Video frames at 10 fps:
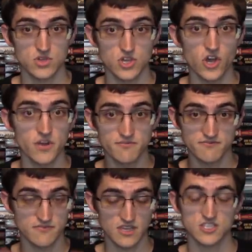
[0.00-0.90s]

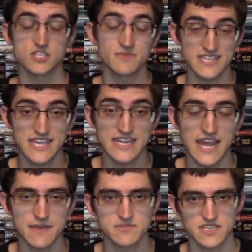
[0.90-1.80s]
gone, she's been
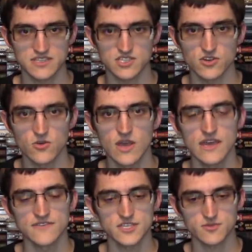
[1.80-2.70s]
kidnapped, and so
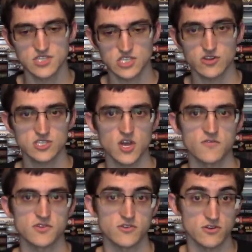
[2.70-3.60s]
this one starts off
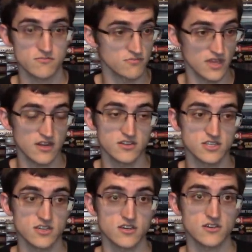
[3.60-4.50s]
with her and
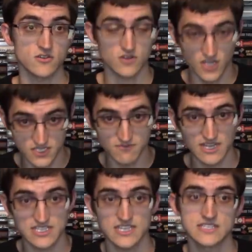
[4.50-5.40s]
her cousin
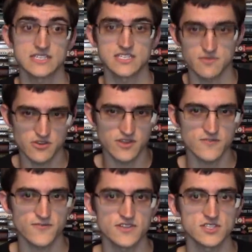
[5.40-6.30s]
Mátyás and some of their other
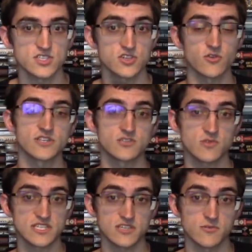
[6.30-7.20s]
friends going to
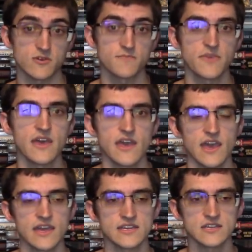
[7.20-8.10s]
rescue her.
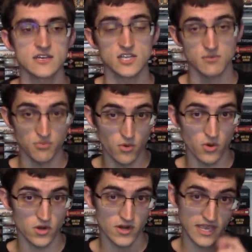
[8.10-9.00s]
And
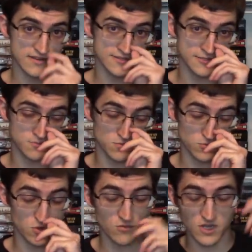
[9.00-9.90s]
Gabor, Anna's
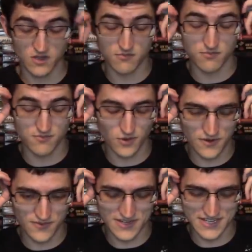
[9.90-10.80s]
Roma
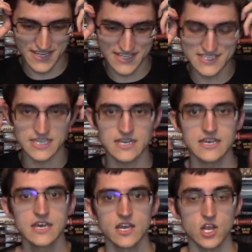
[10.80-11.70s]
boyfriend, is
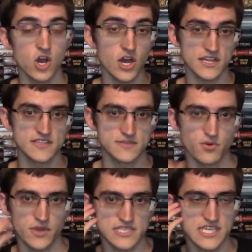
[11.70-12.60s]
gone at this
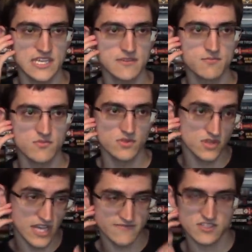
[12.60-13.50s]
point. He
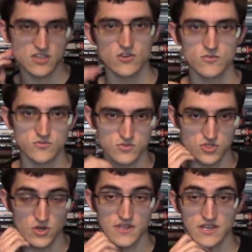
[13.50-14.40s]
left to go
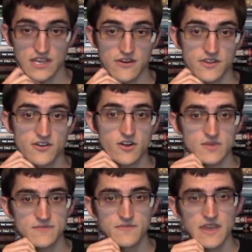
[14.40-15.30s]
join the Hungarian
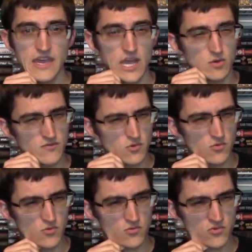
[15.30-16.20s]
army. However,
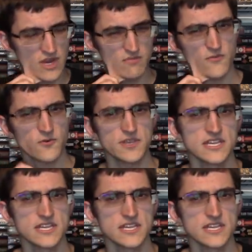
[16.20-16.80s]
right before he